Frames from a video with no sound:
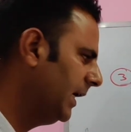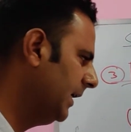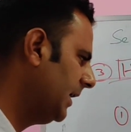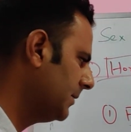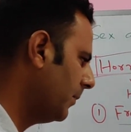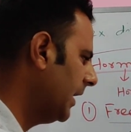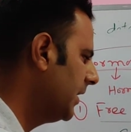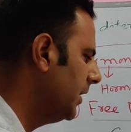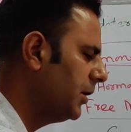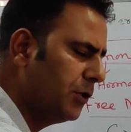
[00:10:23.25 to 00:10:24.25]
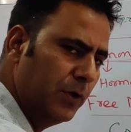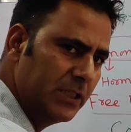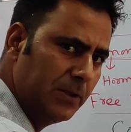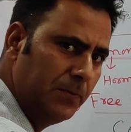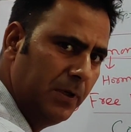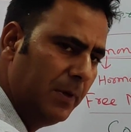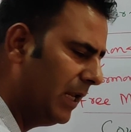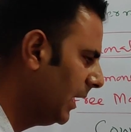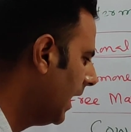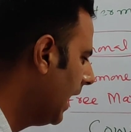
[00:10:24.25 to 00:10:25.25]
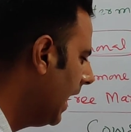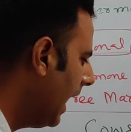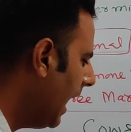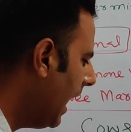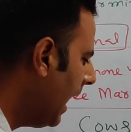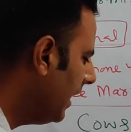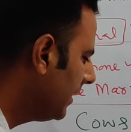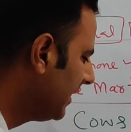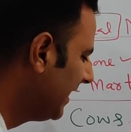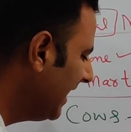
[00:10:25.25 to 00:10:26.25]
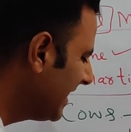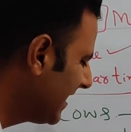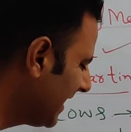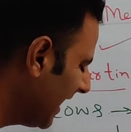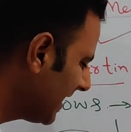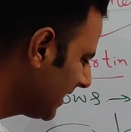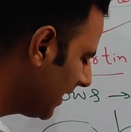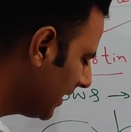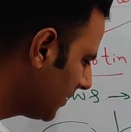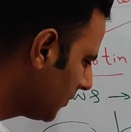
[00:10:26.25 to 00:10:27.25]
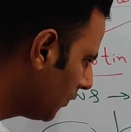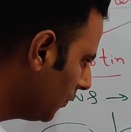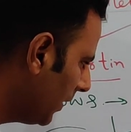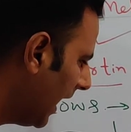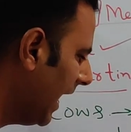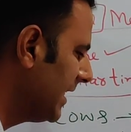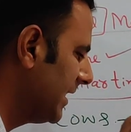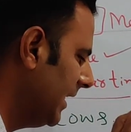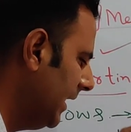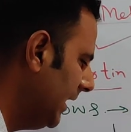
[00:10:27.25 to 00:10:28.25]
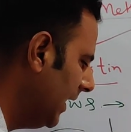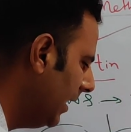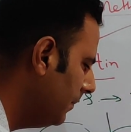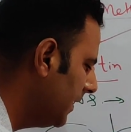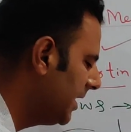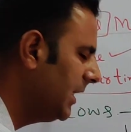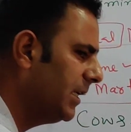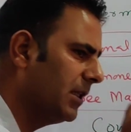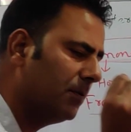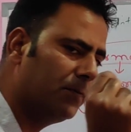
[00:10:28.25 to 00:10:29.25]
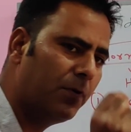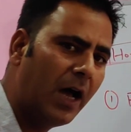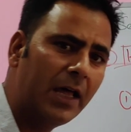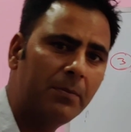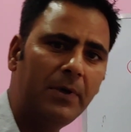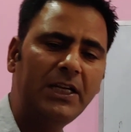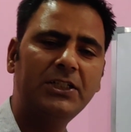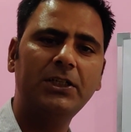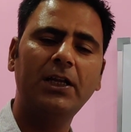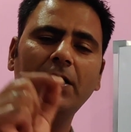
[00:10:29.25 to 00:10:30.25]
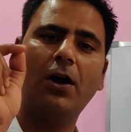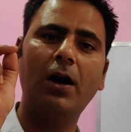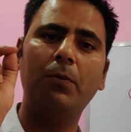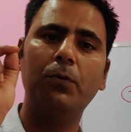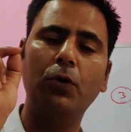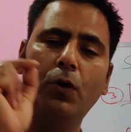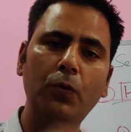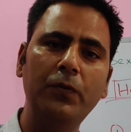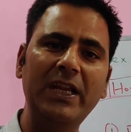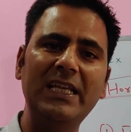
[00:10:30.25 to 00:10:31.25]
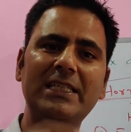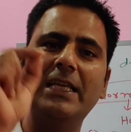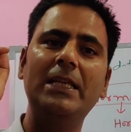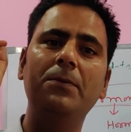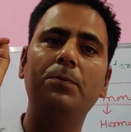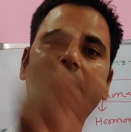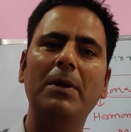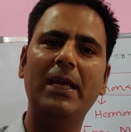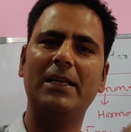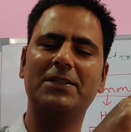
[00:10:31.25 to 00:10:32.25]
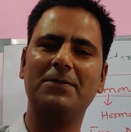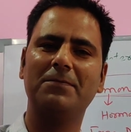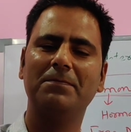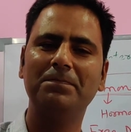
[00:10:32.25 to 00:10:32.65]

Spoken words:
It has migrated towards the female, and this testosterone has inhibited the formation of ovaries in females.